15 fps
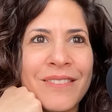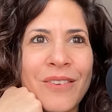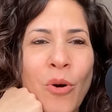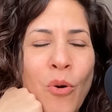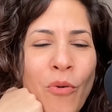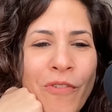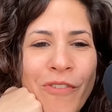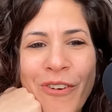
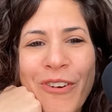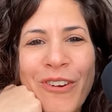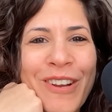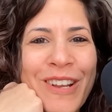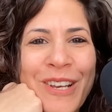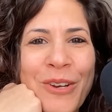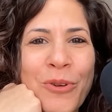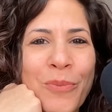over
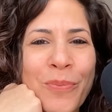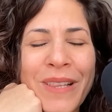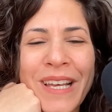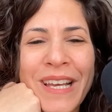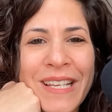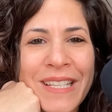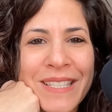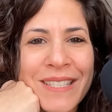in a new
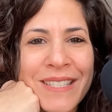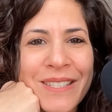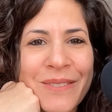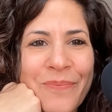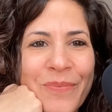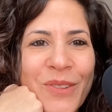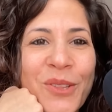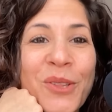place,
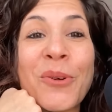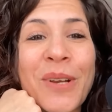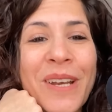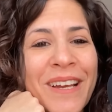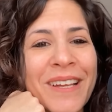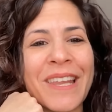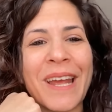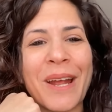
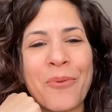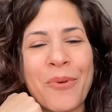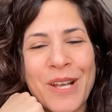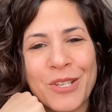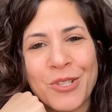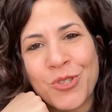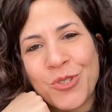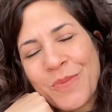learning a
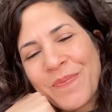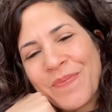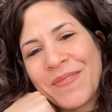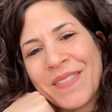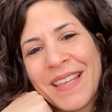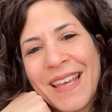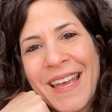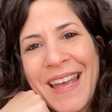language,
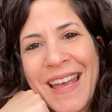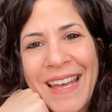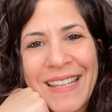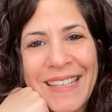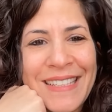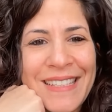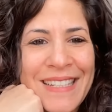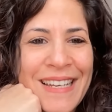
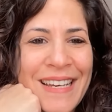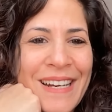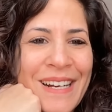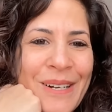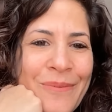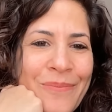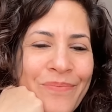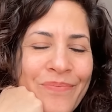and
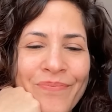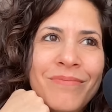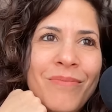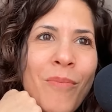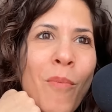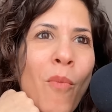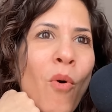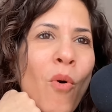um,
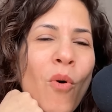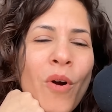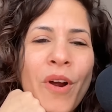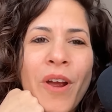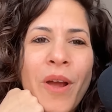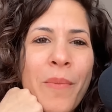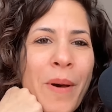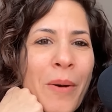
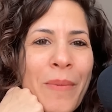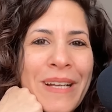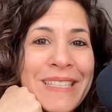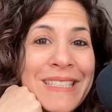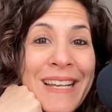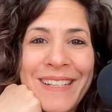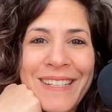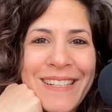more about my
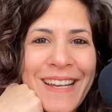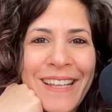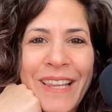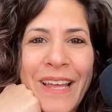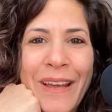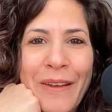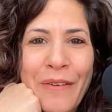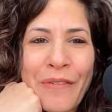day to day
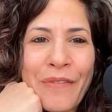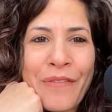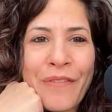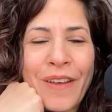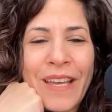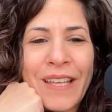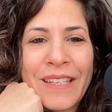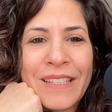life
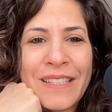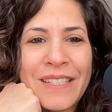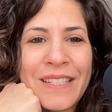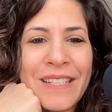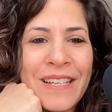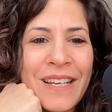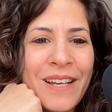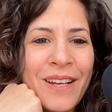
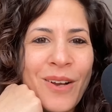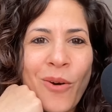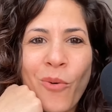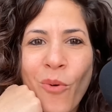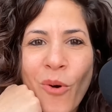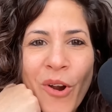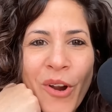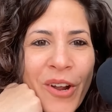and
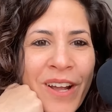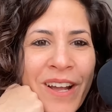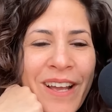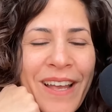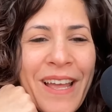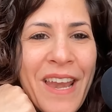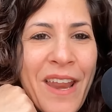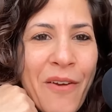work
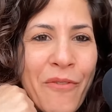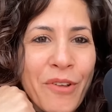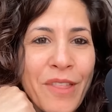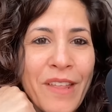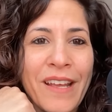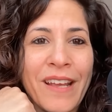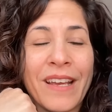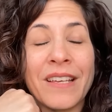and
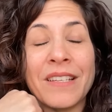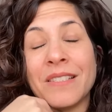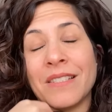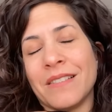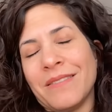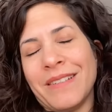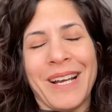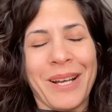everything.
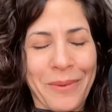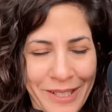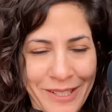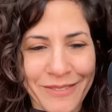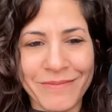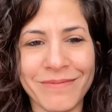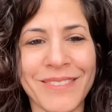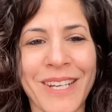Because, I
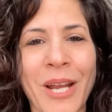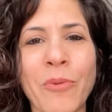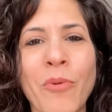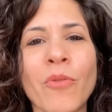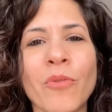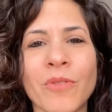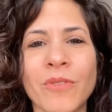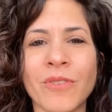mean, I
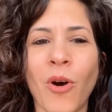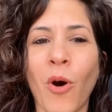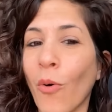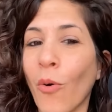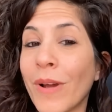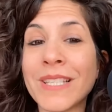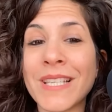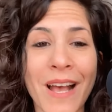won't
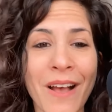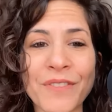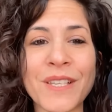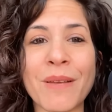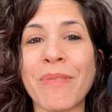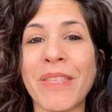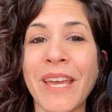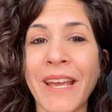always have
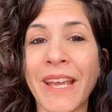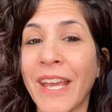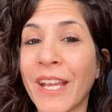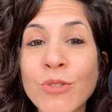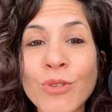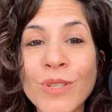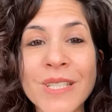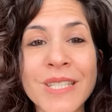something
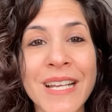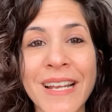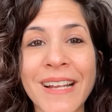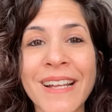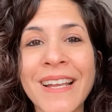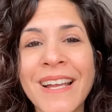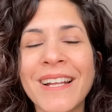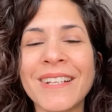
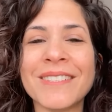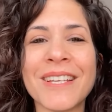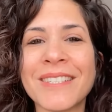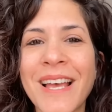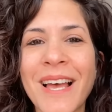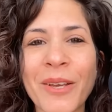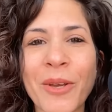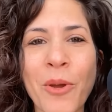interesting to
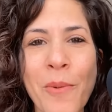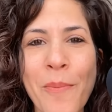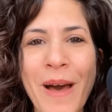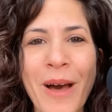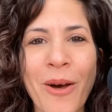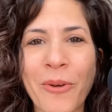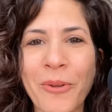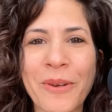tell you
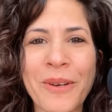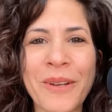about